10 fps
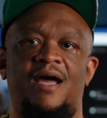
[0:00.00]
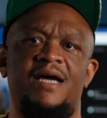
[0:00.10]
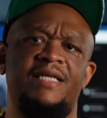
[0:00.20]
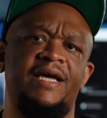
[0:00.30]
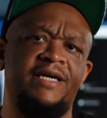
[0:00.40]

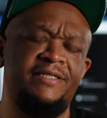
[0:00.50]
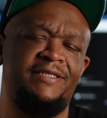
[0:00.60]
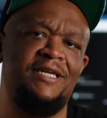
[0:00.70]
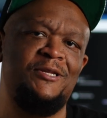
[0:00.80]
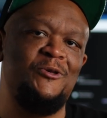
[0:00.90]
as I
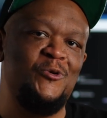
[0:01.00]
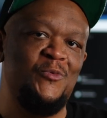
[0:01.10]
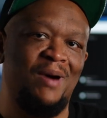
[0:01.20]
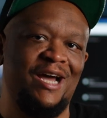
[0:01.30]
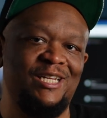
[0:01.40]

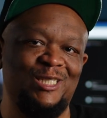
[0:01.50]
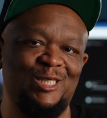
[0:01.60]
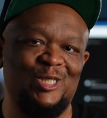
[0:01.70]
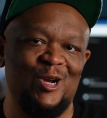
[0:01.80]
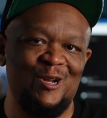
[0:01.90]
continue my
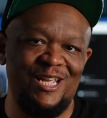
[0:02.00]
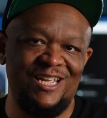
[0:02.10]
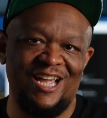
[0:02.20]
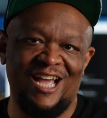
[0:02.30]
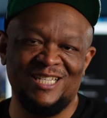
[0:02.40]

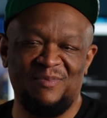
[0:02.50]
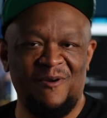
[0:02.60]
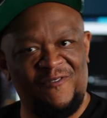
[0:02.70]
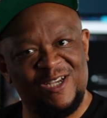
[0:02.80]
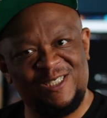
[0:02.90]
journey as a
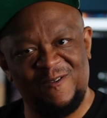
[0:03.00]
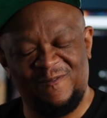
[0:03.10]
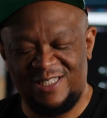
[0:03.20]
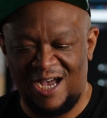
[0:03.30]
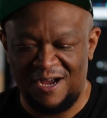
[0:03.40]
professional
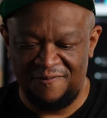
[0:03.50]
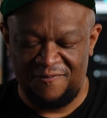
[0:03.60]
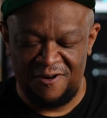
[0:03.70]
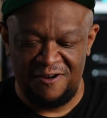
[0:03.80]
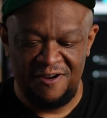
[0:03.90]

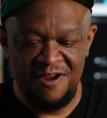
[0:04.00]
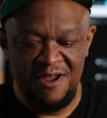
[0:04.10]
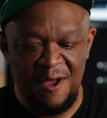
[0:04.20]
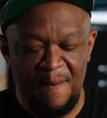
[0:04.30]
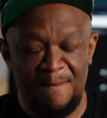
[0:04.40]
photographer,
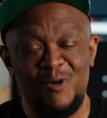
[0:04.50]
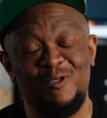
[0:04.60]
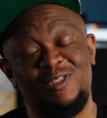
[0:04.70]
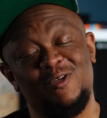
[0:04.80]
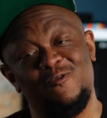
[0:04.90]

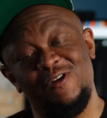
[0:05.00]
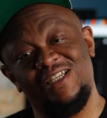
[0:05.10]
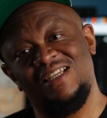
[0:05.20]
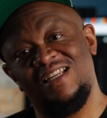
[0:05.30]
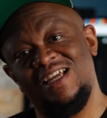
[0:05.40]
most
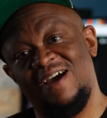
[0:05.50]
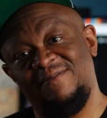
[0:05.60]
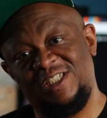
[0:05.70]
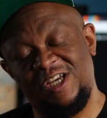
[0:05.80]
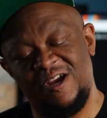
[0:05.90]
recently
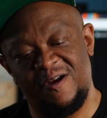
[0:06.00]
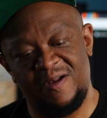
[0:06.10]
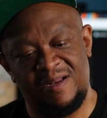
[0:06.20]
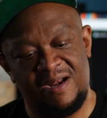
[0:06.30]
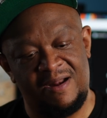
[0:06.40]
I've
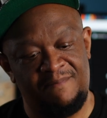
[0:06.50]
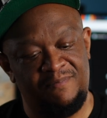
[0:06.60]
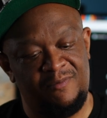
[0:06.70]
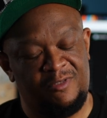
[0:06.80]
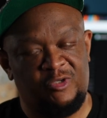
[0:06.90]
shared
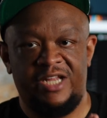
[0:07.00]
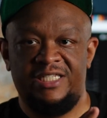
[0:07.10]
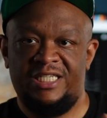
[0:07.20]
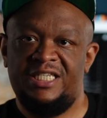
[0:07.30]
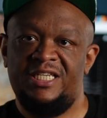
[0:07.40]
I'm
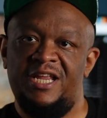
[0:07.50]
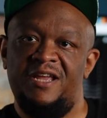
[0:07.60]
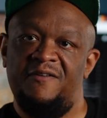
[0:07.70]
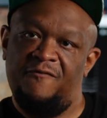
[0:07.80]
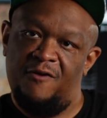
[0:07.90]

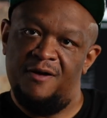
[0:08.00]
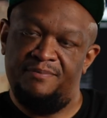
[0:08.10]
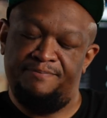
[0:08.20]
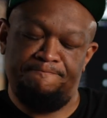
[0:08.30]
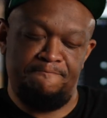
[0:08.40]
transitioning
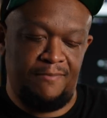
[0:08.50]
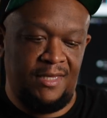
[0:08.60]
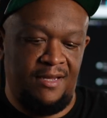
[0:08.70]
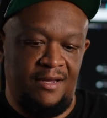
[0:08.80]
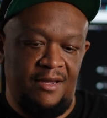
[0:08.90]
from
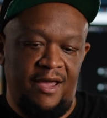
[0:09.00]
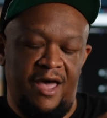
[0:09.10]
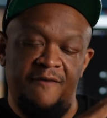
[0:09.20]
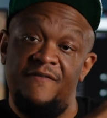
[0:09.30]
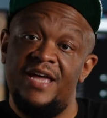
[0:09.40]

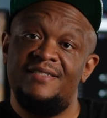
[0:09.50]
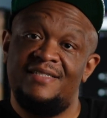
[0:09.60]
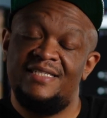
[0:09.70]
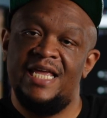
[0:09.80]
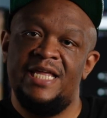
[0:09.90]

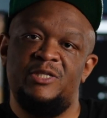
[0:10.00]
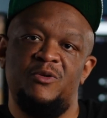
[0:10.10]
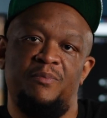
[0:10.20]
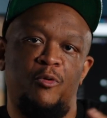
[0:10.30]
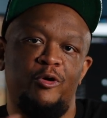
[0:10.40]
events
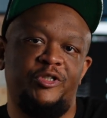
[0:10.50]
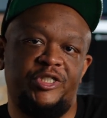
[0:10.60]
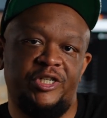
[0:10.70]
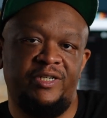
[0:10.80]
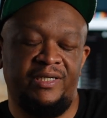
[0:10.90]
into
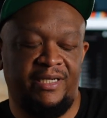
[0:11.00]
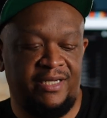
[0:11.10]
portraiture.